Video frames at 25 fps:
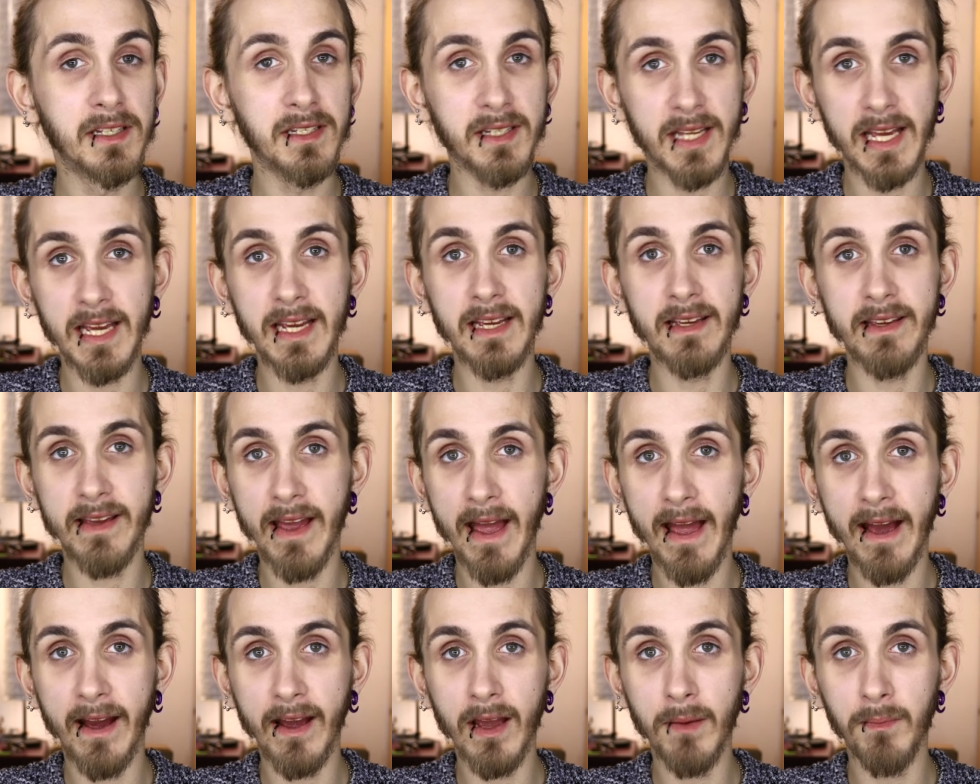Skin
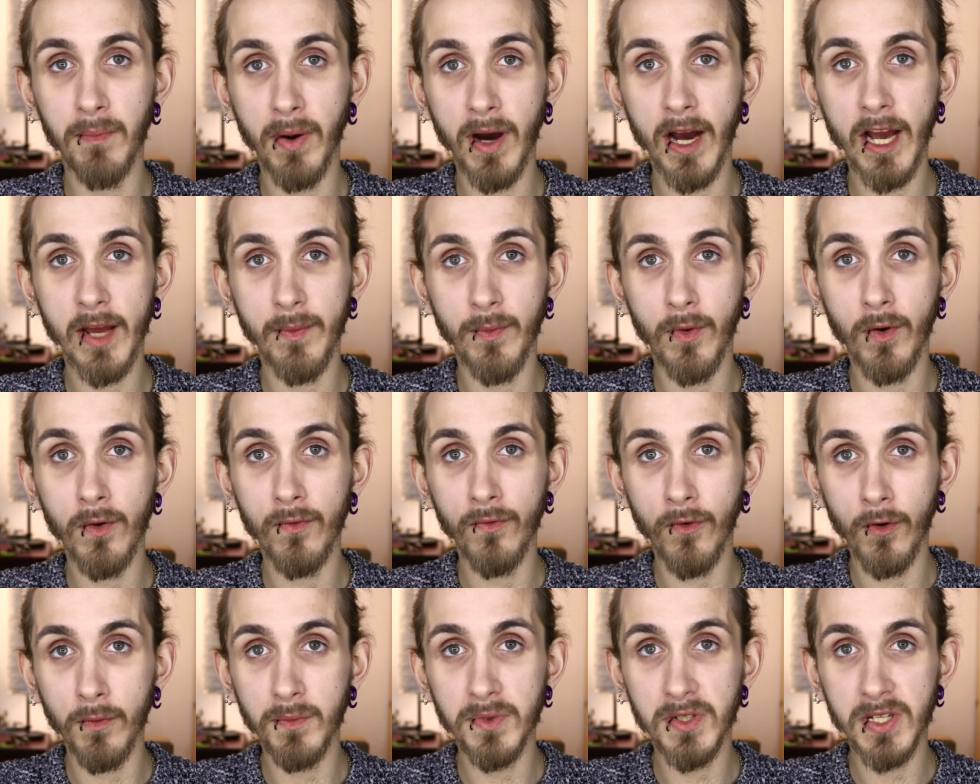Carry Primer
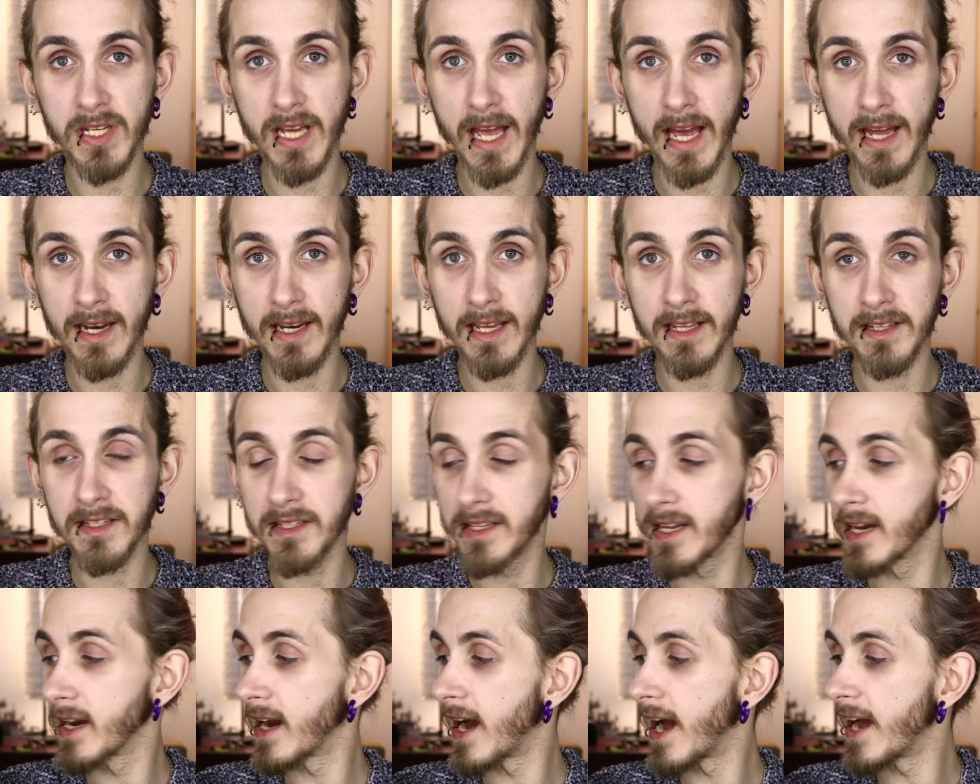from CN. It's
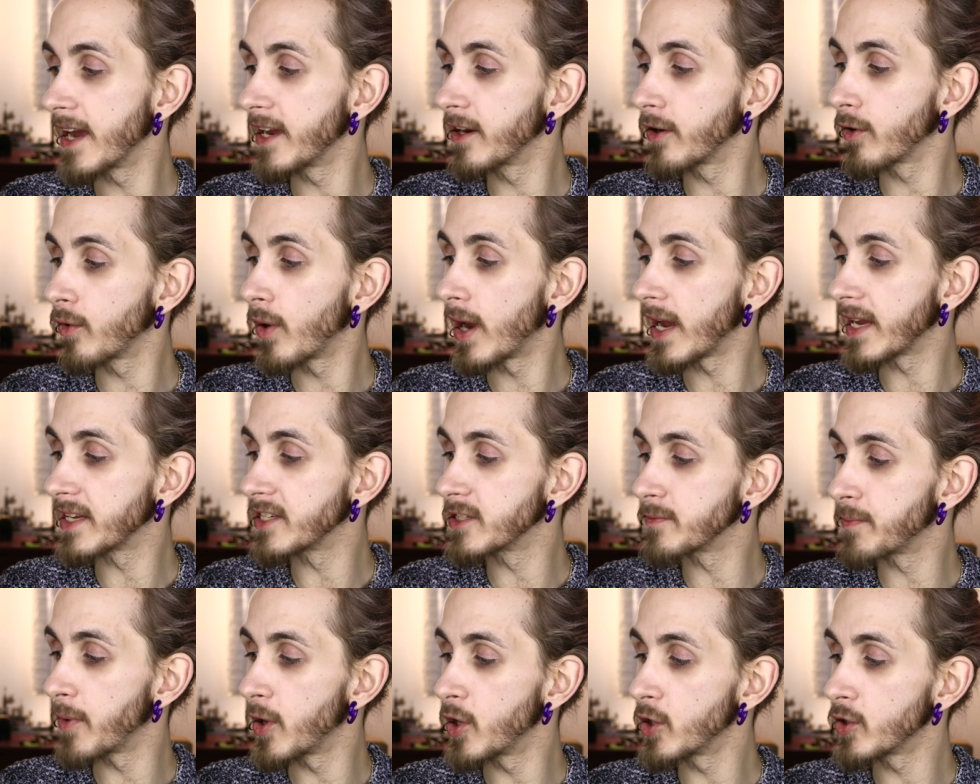their Hydro
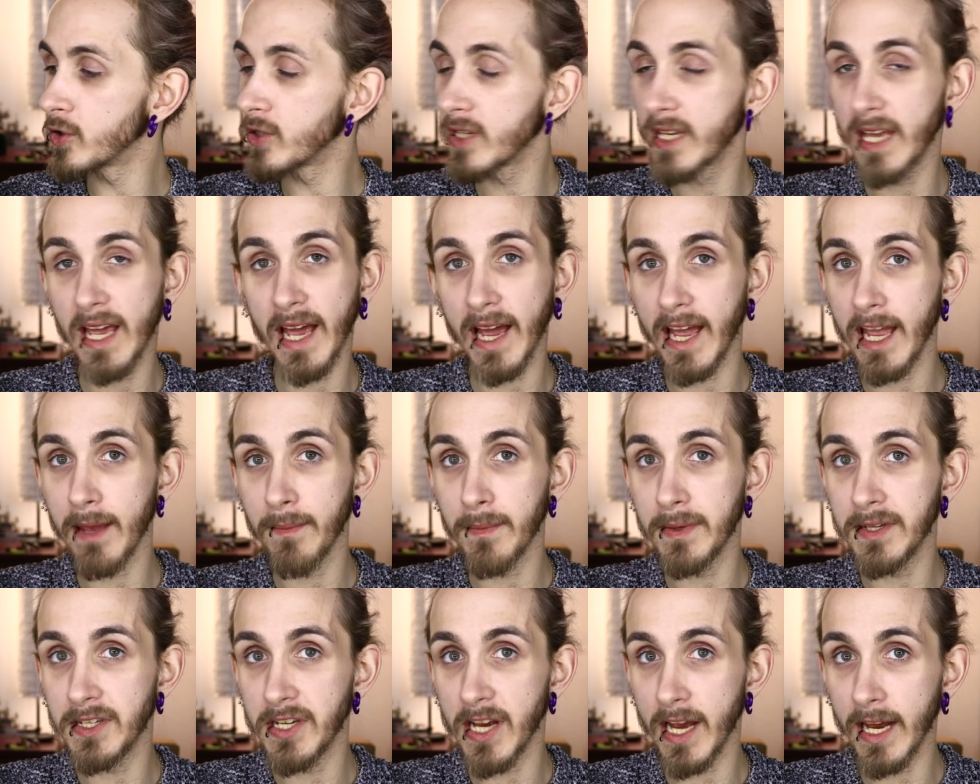Expert
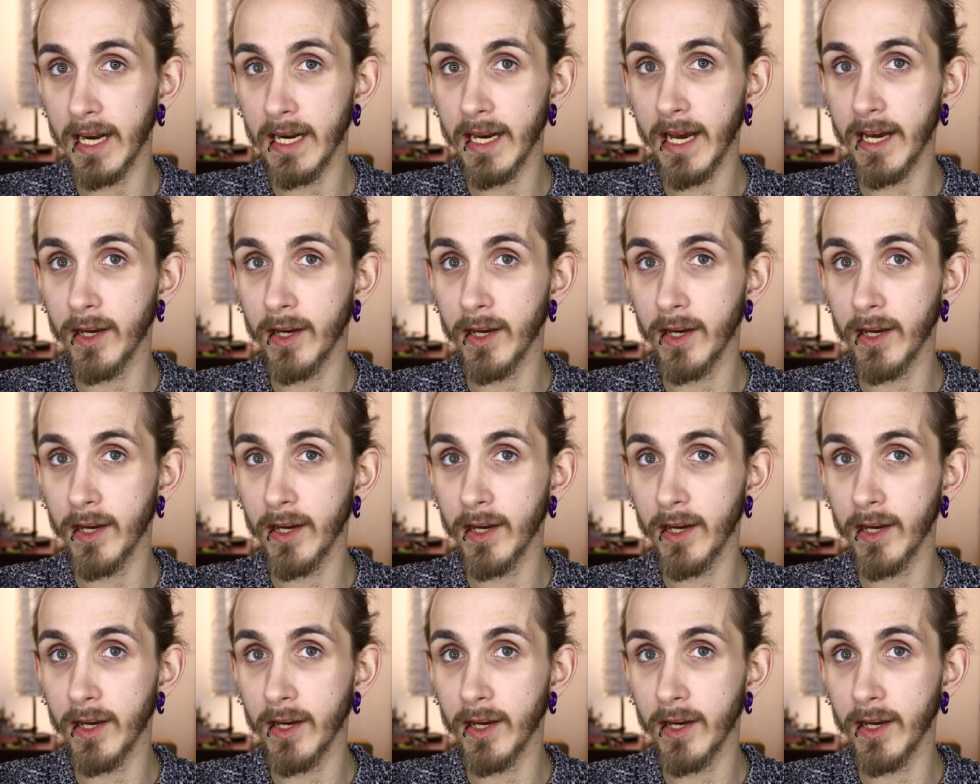Cream Gel.